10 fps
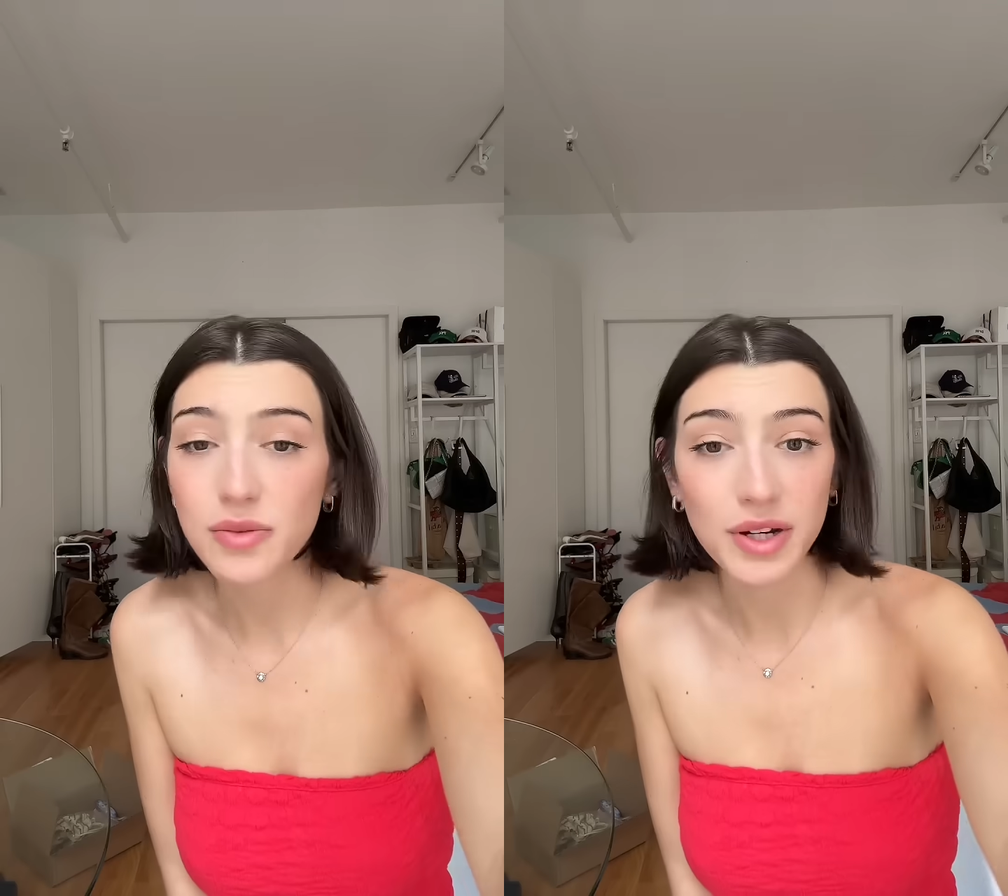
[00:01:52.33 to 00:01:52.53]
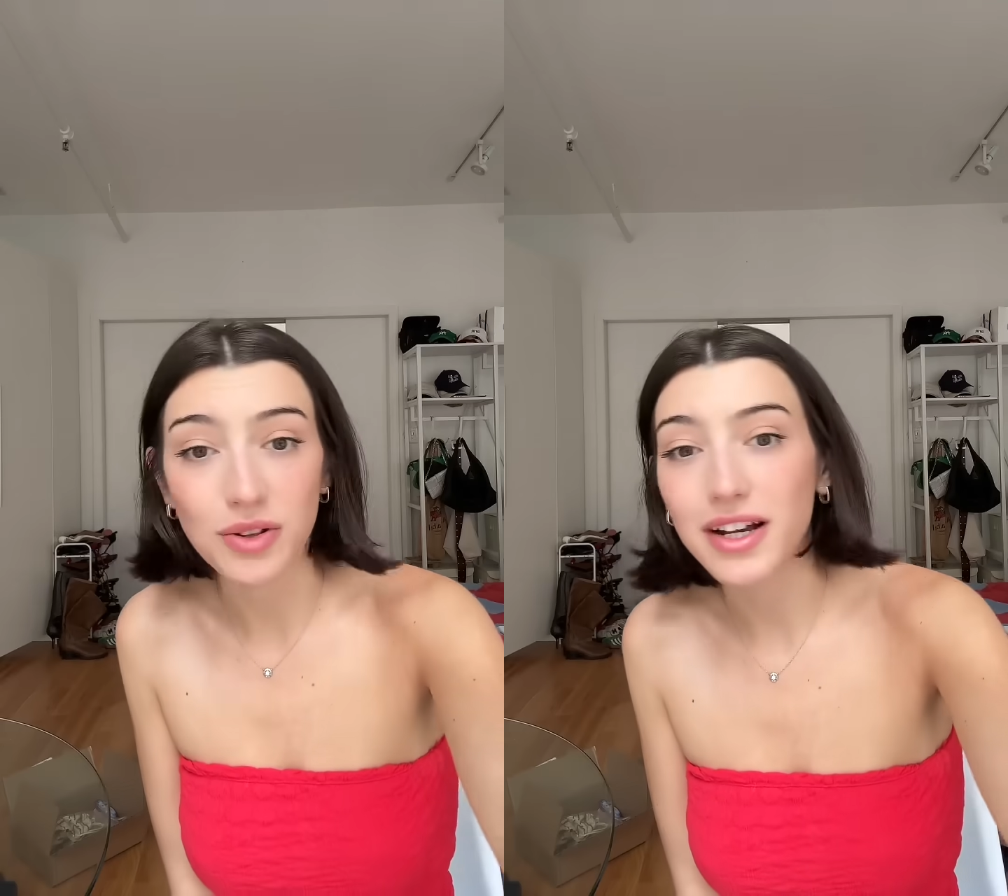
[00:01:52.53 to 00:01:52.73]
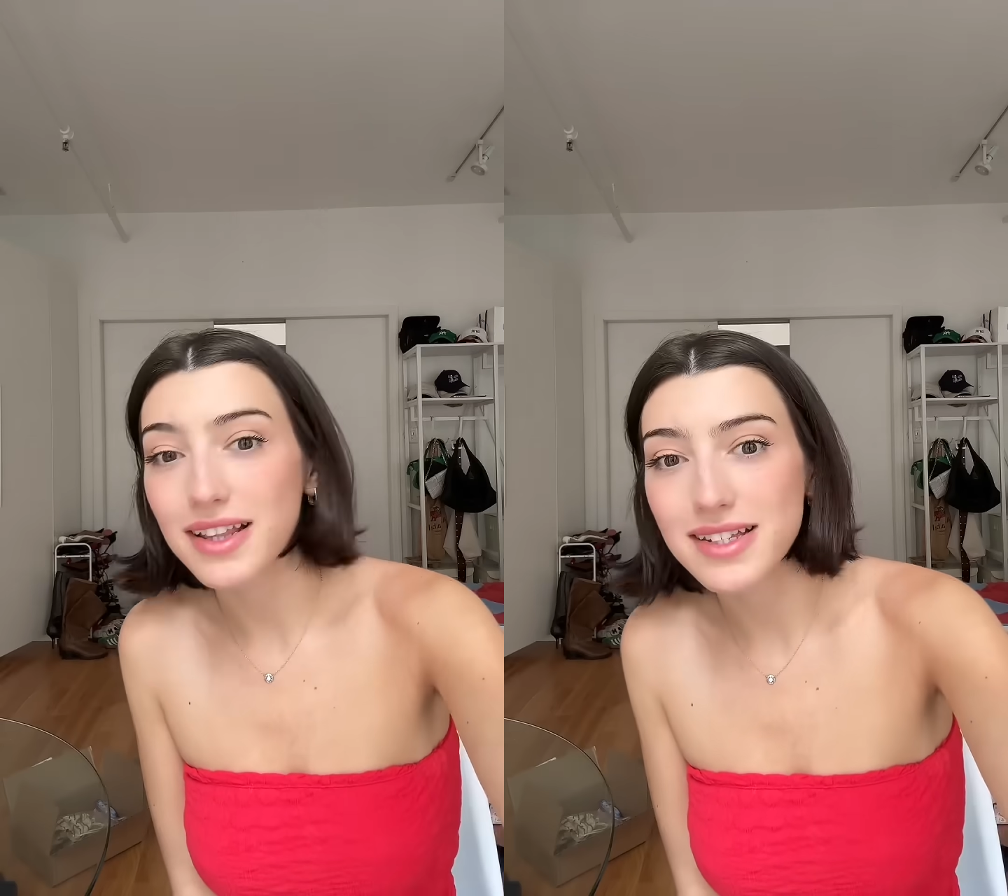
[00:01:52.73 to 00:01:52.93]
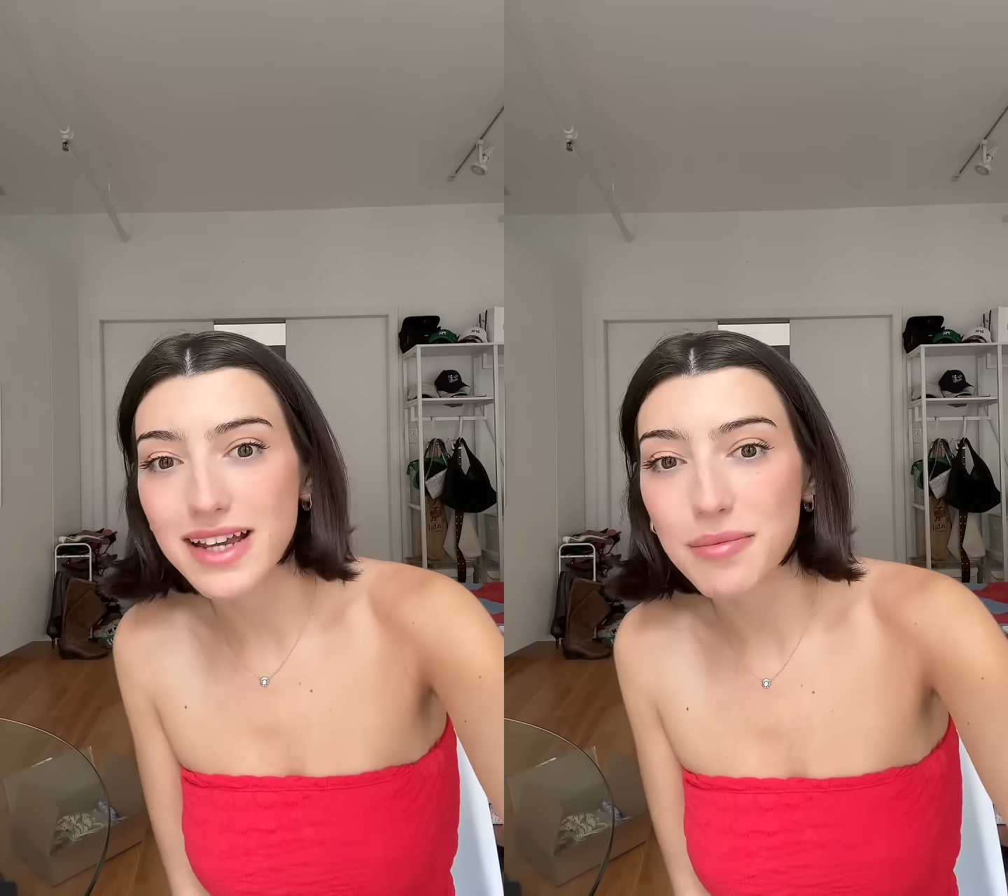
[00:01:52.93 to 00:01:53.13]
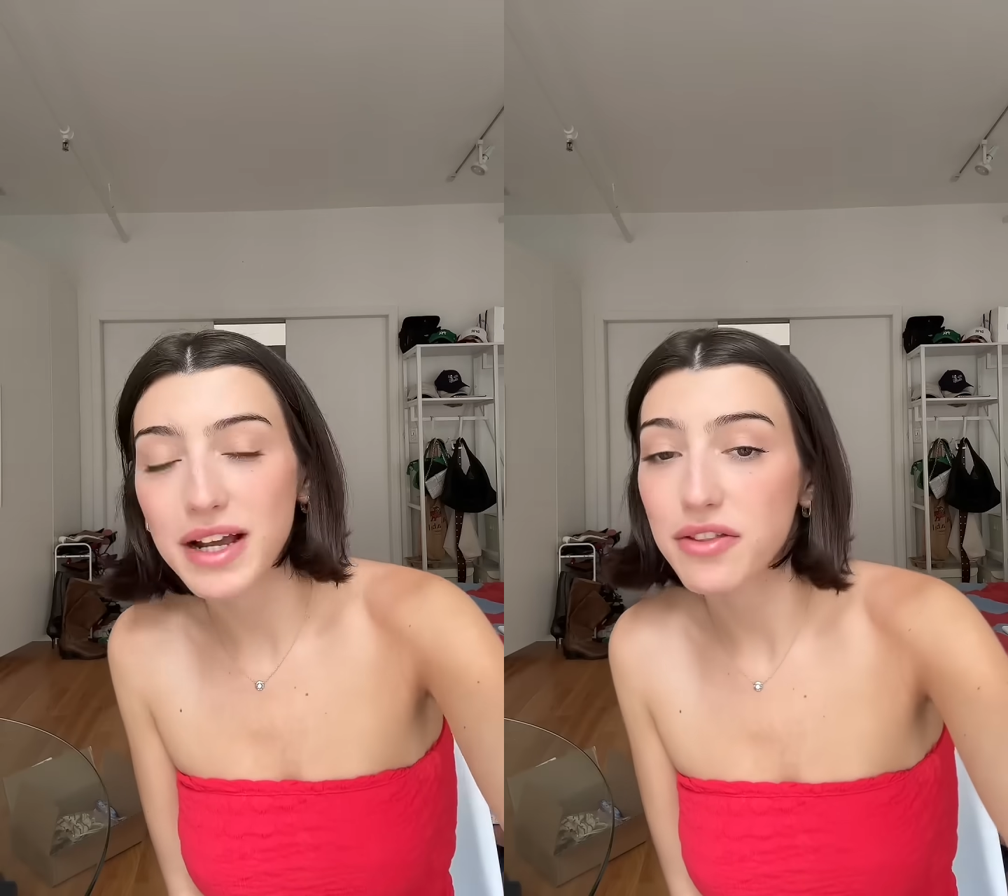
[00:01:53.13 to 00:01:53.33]
So when you look at this
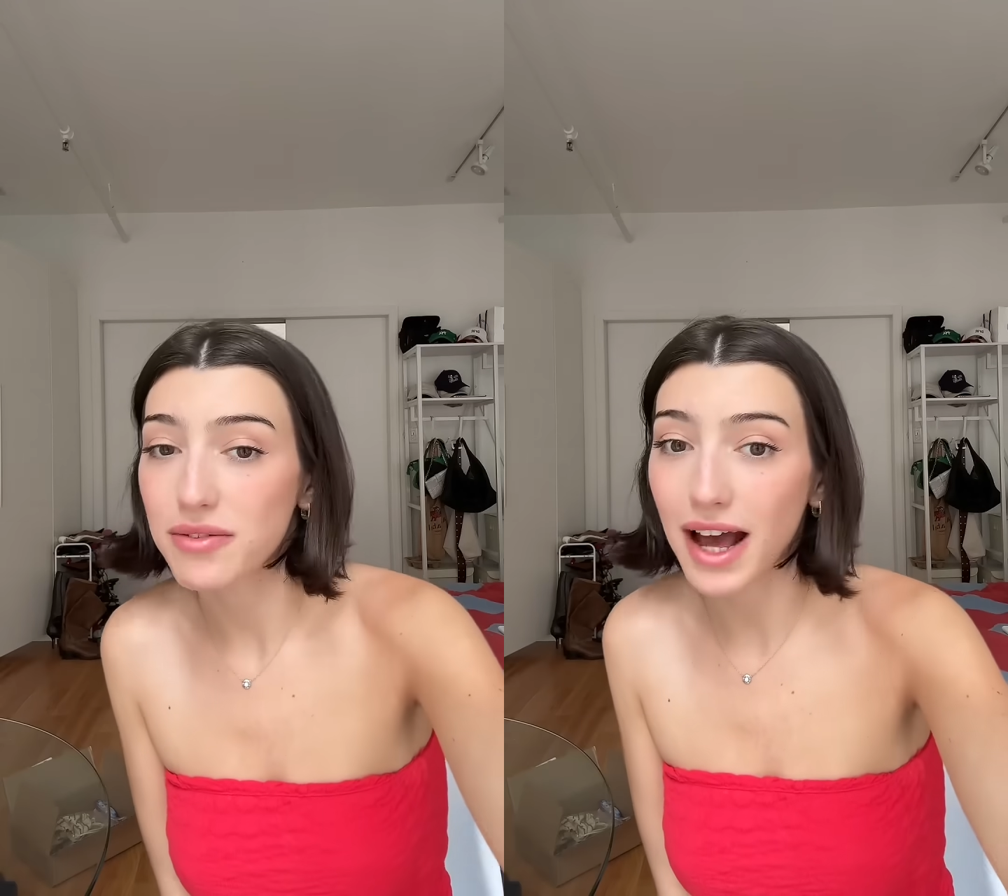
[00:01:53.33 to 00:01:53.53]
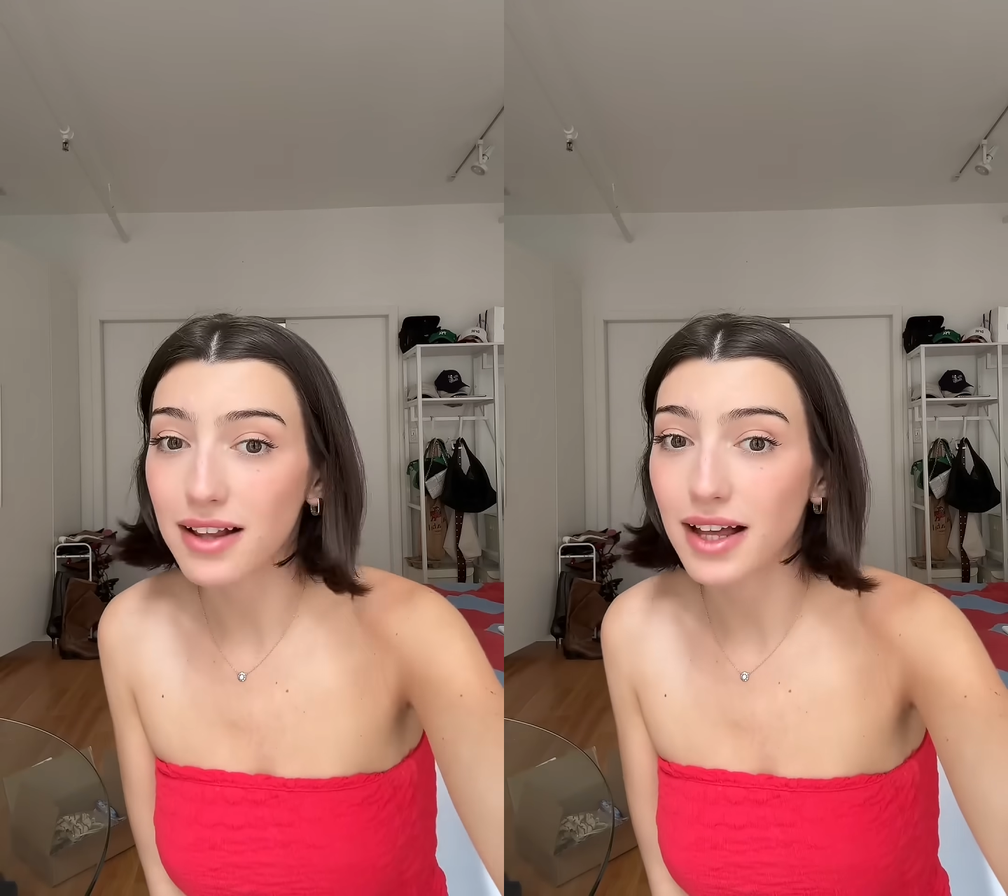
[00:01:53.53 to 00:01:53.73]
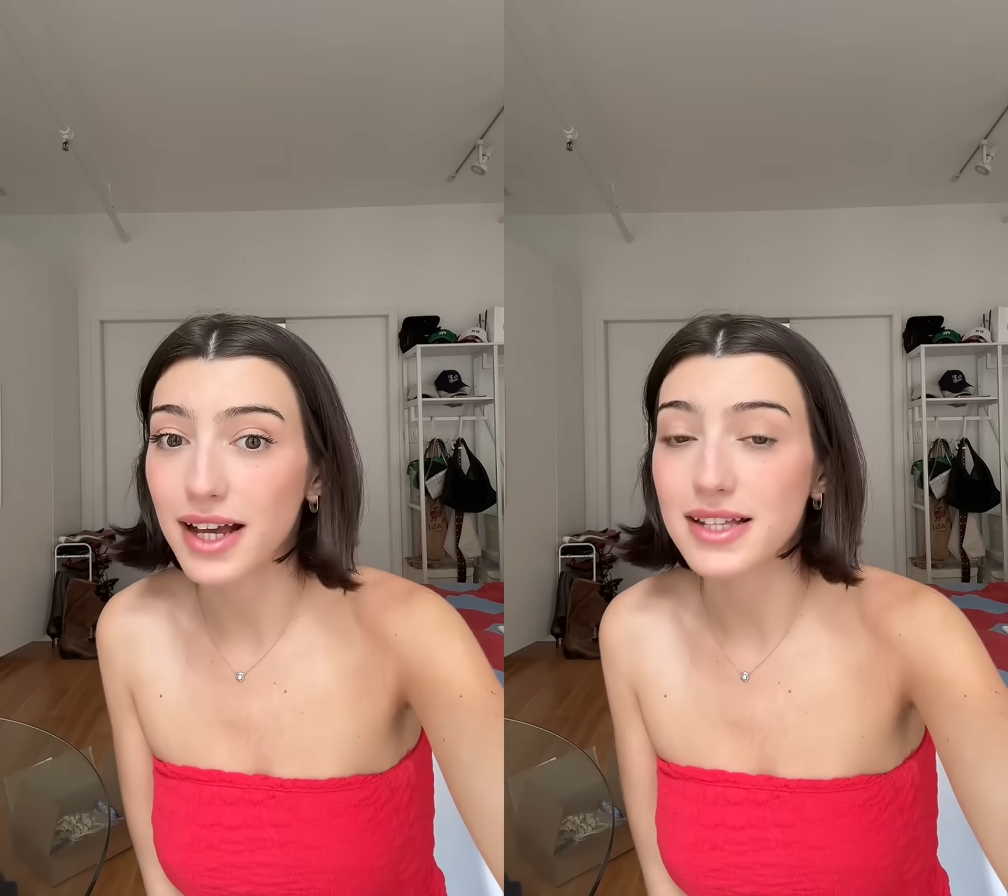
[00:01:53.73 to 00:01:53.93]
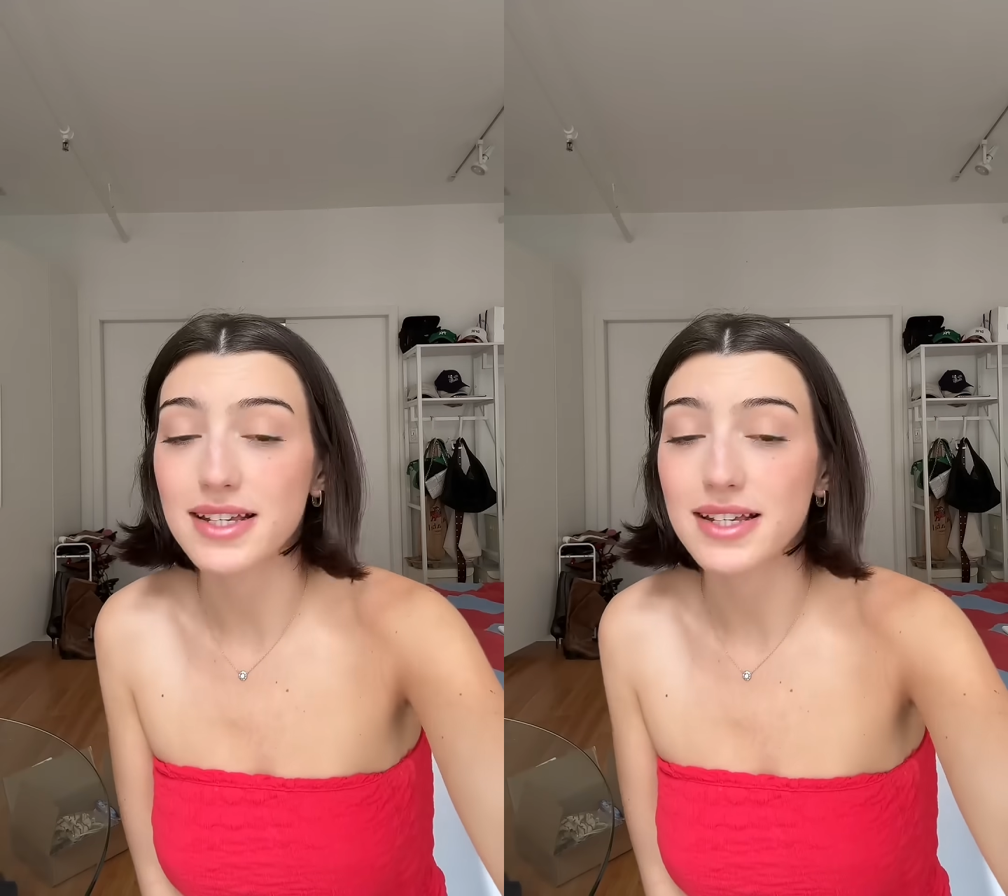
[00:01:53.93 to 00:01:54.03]
campaign through that lens,